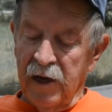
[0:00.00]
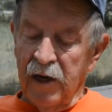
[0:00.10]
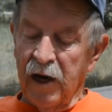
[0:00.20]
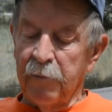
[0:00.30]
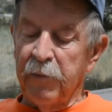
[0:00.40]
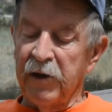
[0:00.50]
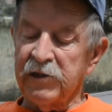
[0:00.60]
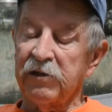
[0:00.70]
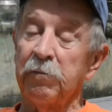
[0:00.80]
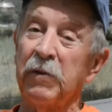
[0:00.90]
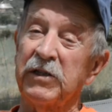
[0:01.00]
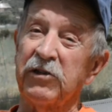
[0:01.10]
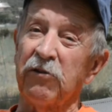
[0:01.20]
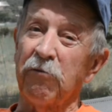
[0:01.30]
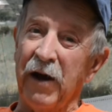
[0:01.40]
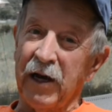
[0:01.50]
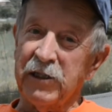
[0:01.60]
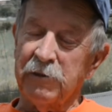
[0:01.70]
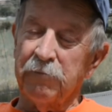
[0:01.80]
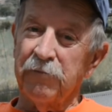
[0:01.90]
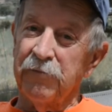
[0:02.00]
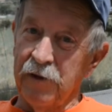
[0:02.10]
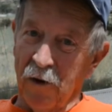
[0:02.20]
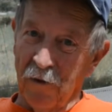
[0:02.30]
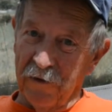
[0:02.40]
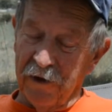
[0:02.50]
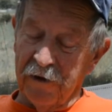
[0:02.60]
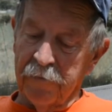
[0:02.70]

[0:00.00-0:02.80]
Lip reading: I pestered Mr. Rex, the owner,